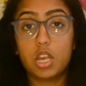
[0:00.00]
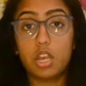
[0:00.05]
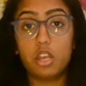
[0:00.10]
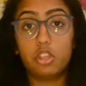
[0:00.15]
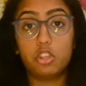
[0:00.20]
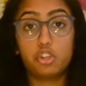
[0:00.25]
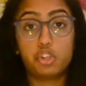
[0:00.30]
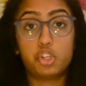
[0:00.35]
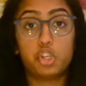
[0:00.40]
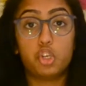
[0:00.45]
In
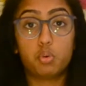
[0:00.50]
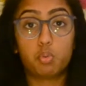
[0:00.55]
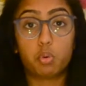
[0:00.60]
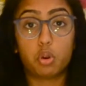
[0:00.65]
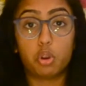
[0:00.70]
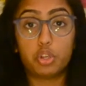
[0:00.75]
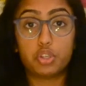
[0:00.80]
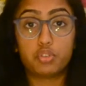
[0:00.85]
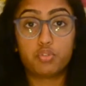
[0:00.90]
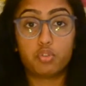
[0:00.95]
the 2
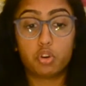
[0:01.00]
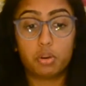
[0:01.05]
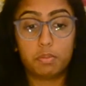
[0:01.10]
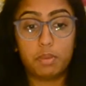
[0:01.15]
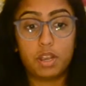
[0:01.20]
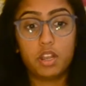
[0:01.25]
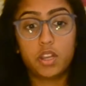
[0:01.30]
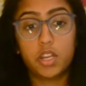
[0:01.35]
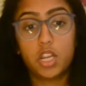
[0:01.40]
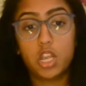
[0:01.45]
worlds
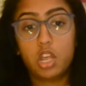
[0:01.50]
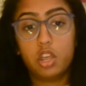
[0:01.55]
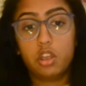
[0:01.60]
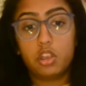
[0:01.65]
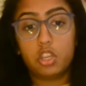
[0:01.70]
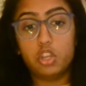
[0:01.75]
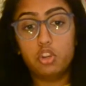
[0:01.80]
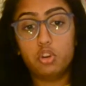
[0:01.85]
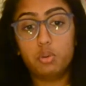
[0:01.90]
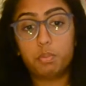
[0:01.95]
format,
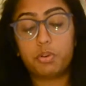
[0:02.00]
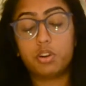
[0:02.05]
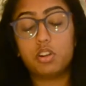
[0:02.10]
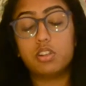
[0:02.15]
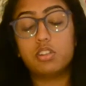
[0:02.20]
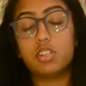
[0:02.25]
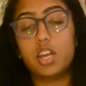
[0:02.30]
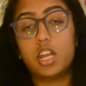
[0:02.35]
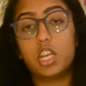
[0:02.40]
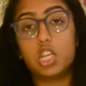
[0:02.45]
you
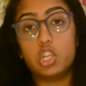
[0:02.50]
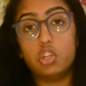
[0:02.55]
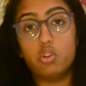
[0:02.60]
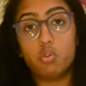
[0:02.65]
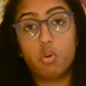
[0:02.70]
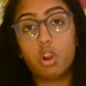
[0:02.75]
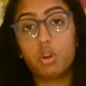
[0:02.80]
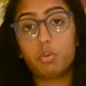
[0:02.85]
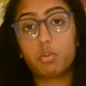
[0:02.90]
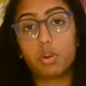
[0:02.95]
present
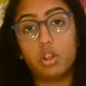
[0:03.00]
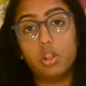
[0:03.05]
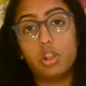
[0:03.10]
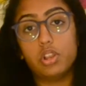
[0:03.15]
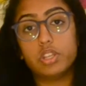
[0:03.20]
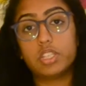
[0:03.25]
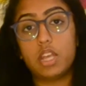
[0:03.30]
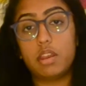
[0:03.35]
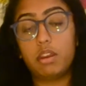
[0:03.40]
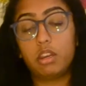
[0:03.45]
your
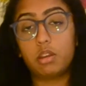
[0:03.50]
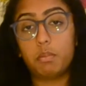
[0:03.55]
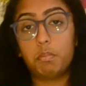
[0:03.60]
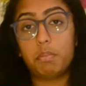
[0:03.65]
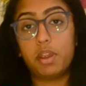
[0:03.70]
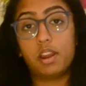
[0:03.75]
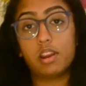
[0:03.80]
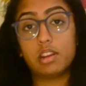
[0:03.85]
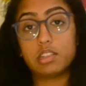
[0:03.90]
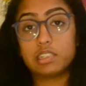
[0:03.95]
world and
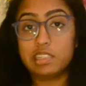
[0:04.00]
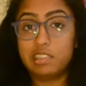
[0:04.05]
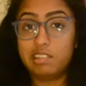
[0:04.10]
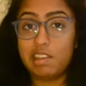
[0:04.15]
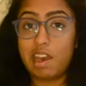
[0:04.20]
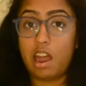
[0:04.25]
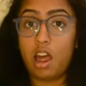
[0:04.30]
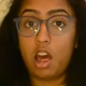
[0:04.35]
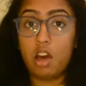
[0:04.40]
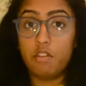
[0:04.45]
compare it to
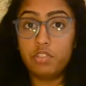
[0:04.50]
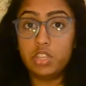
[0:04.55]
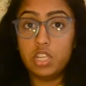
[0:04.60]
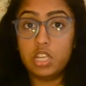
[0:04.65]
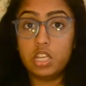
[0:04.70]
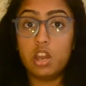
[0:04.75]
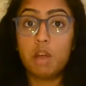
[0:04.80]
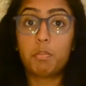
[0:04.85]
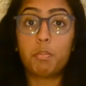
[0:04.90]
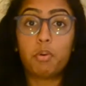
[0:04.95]
that of
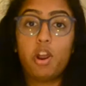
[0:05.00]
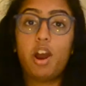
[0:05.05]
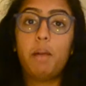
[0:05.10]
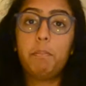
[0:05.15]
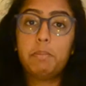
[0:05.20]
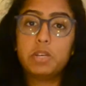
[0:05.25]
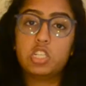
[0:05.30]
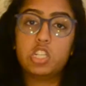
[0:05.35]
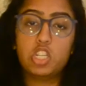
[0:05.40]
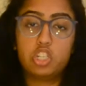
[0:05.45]
the
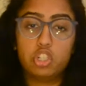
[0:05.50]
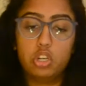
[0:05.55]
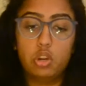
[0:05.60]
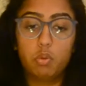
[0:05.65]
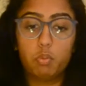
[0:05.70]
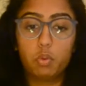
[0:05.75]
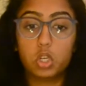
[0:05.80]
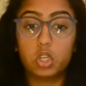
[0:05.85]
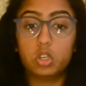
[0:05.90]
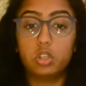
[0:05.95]
proposition
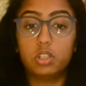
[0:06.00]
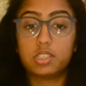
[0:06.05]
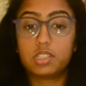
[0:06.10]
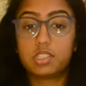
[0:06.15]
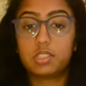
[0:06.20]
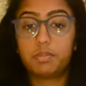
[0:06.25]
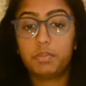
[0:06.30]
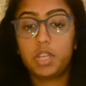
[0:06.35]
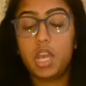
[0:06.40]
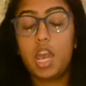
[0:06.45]
world,
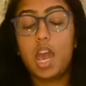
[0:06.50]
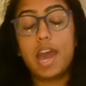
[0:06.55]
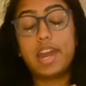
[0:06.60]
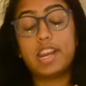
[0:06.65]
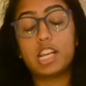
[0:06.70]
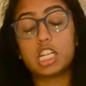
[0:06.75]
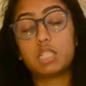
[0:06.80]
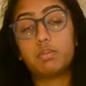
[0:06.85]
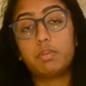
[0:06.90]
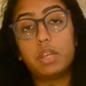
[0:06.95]
and
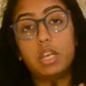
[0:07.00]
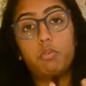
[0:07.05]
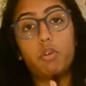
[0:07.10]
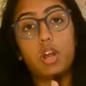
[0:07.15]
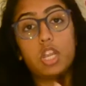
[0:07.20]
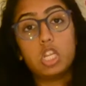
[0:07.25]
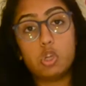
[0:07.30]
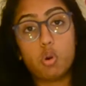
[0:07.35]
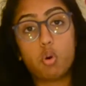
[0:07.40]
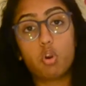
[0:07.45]
explain
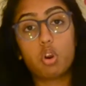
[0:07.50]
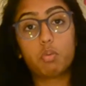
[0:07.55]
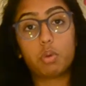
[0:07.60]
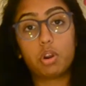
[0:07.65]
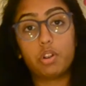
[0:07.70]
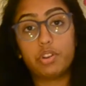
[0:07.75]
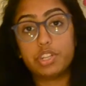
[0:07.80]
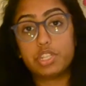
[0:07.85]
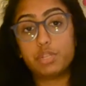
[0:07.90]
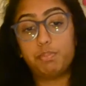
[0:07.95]
why your
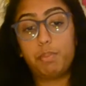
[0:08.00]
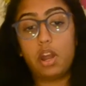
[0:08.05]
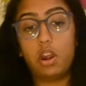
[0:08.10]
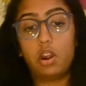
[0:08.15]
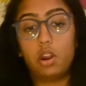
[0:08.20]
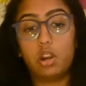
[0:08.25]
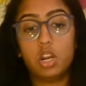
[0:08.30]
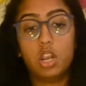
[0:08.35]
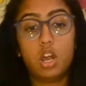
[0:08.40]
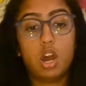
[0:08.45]
world is
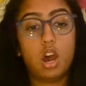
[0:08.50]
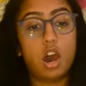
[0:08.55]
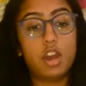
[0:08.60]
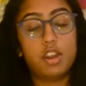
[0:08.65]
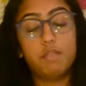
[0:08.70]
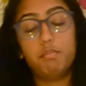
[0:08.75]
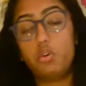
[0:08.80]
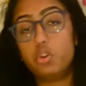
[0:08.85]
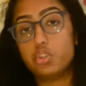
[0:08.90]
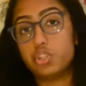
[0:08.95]
better on
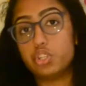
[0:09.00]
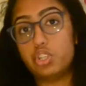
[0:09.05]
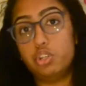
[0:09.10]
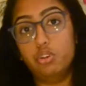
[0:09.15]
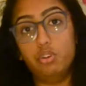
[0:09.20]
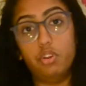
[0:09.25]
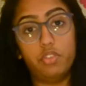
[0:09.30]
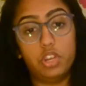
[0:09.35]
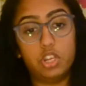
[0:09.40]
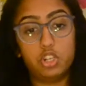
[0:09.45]
a
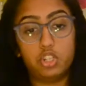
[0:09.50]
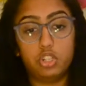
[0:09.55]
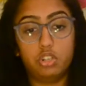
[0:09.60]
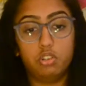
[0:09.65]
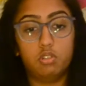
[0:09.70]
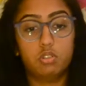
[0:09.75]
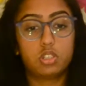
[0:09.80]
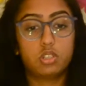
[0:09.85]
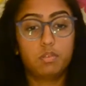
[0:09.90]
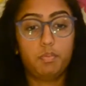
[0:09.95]
multitude of
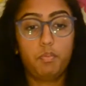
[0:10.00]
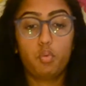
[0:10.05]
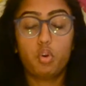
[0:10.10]
issues.